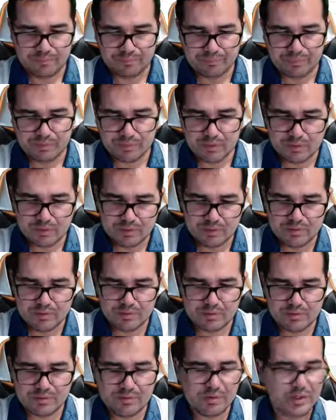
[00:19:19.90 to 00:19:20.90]

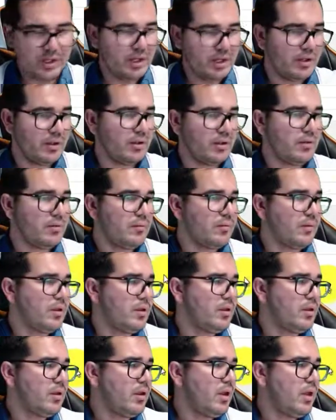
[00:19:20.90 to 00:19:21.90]
string,
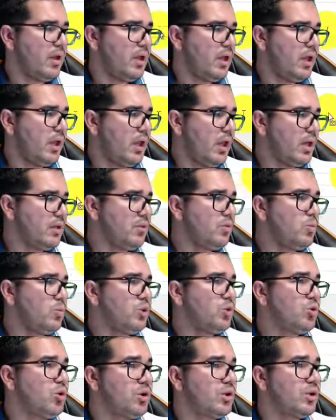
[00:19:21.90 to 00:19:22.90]
and
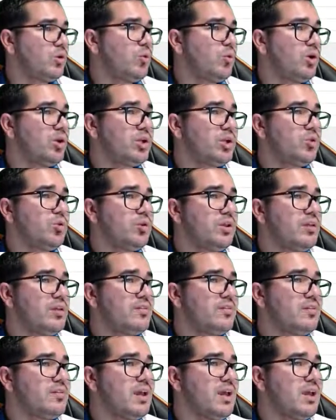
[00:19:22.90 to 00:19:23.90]
we're gonna do the
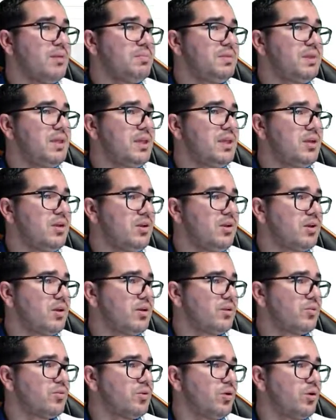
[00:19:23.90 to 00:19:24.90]
same thing here,
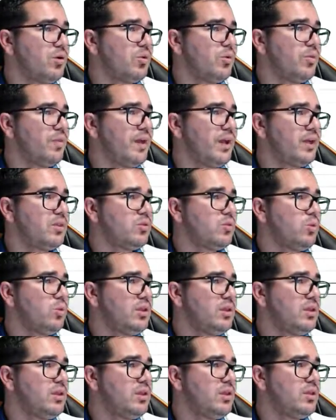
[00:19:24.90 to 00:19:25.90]
so that we
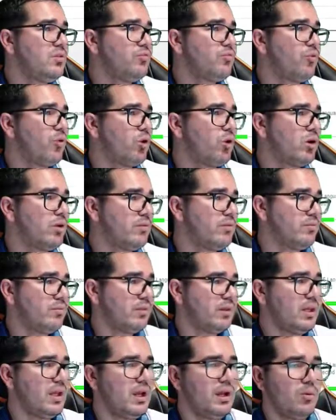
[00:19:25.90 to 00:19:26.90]
did for
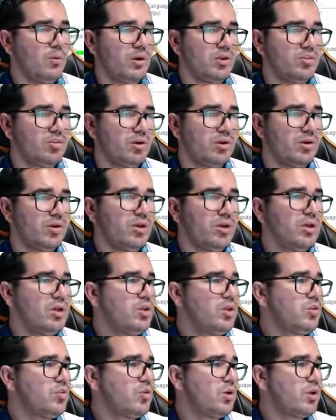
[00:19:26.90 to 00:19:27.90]
language here. So
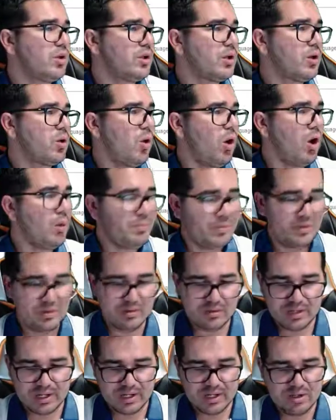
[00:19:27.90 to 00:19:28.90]
I'm gonna copy this guy
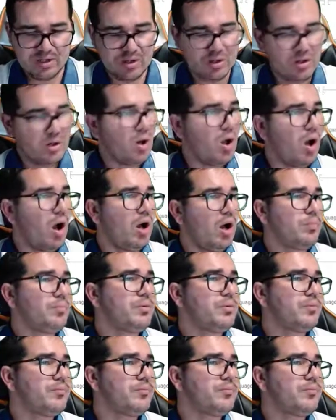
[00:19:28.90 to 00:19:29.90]
here, copy,
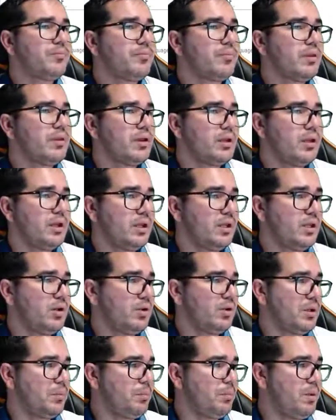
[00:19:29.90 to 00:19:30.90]
and I'm gonna
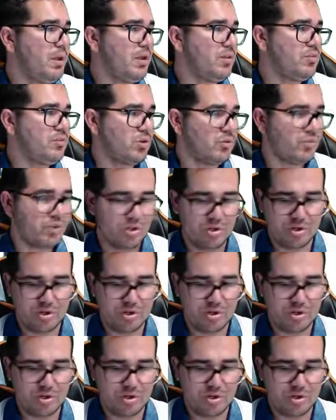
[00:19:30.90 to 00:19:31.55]
paste over here.